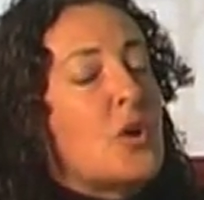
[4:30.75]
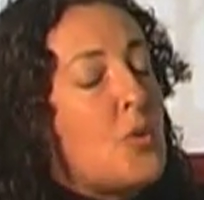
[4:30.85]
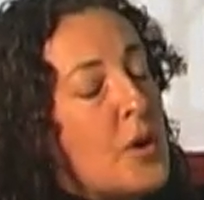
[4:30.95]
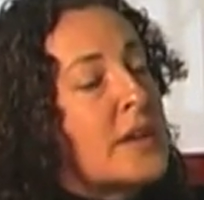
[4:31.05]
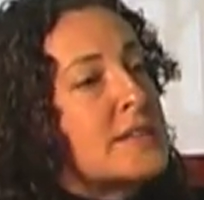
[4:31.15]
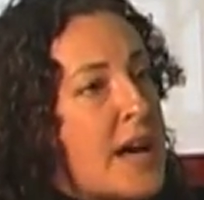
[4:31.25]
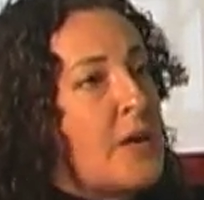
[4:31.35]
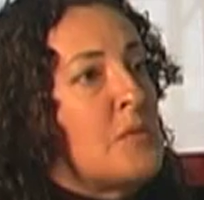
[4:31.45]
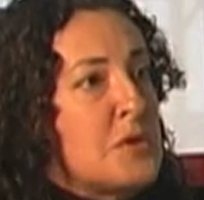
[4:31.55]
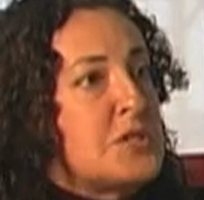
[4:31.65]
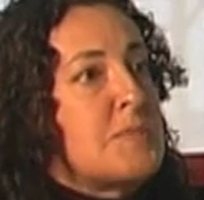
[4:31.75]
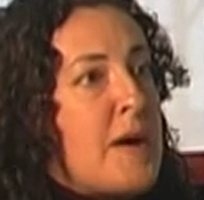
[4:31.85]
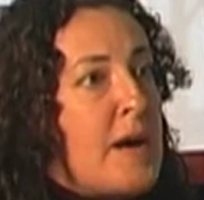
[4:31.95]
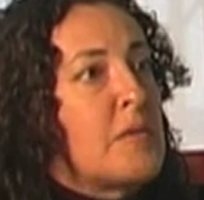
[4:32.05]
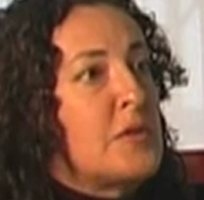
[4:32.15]
quick downward
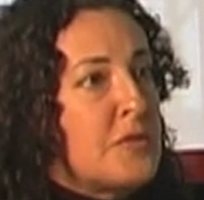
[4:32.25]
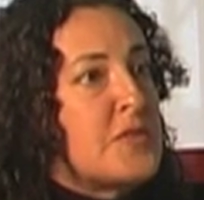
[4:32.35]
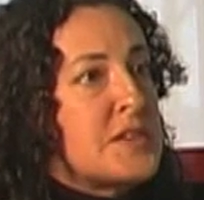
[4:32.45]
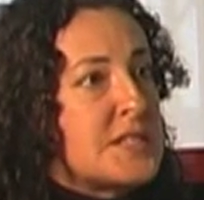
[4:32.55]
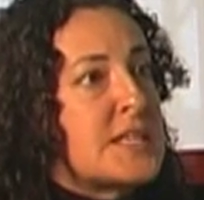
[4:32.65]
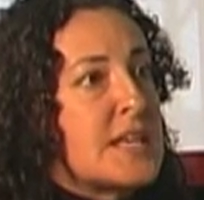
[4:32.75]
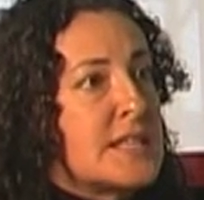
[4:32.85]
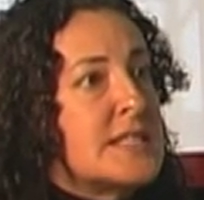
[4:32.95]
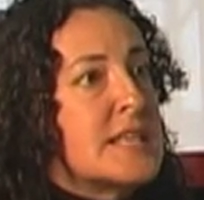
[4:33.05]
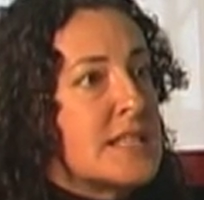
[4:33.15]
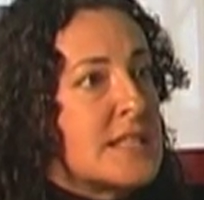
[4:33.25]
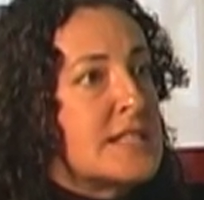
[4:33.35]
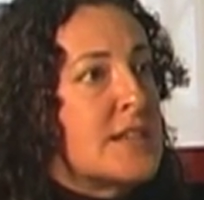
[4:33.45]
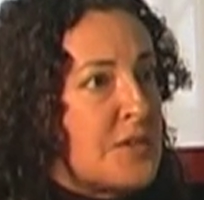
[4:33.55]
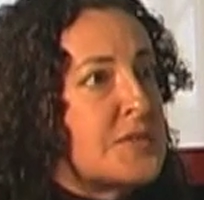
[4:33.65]
spiral for these kids that,
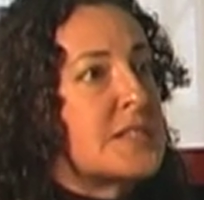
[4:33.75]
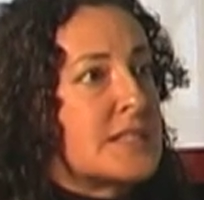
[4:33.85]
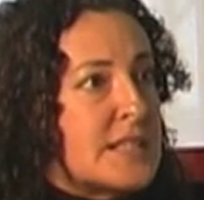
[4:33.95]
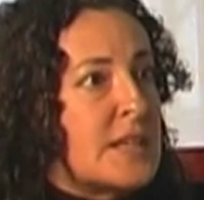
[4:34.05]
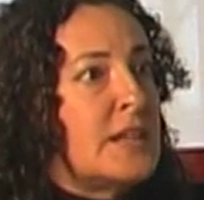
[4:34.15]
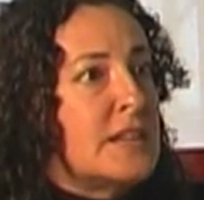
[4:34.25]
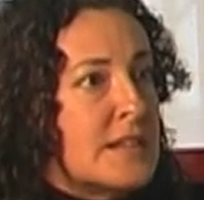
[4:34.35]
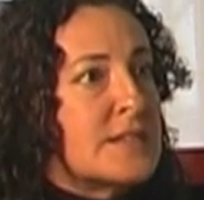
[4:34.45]
that don't succeed in